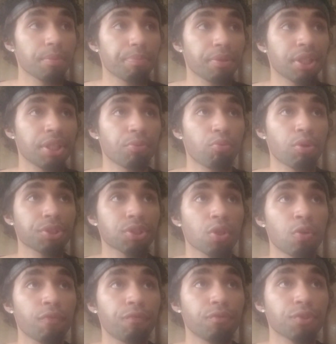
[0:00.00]
But he was
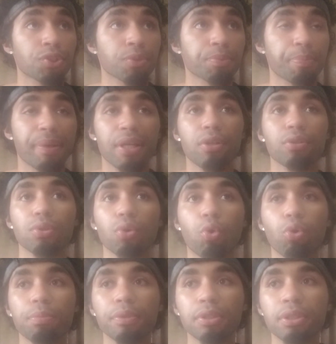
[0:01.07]
going through some
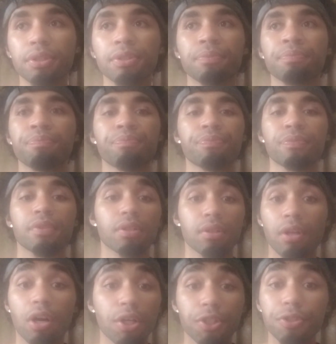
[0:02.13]
paranormal and a
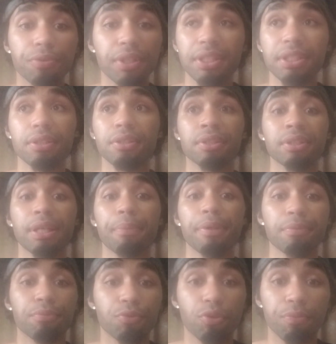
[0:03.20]
lot of craziness
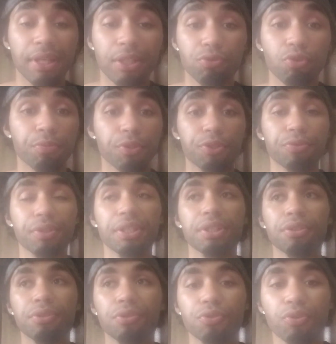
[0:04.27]
that drove him
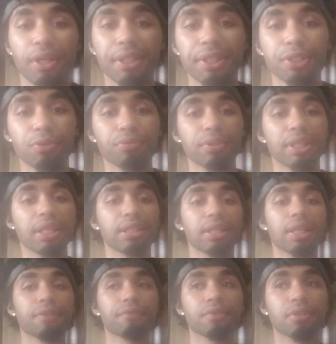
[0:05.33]
crazy to try to kill King
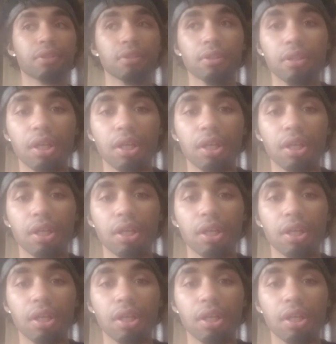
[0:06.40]
David.